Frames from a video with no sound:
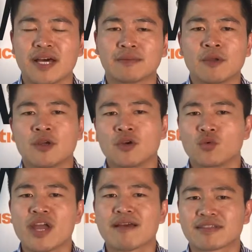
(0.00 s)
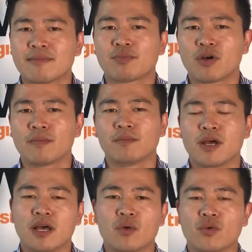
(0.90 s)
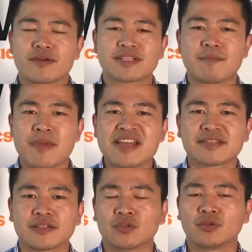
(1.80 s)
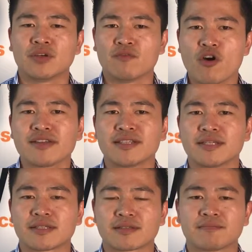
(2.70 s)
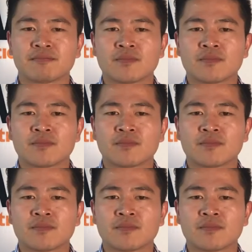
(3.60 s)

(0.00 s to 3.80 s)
But we have some method to avoid this.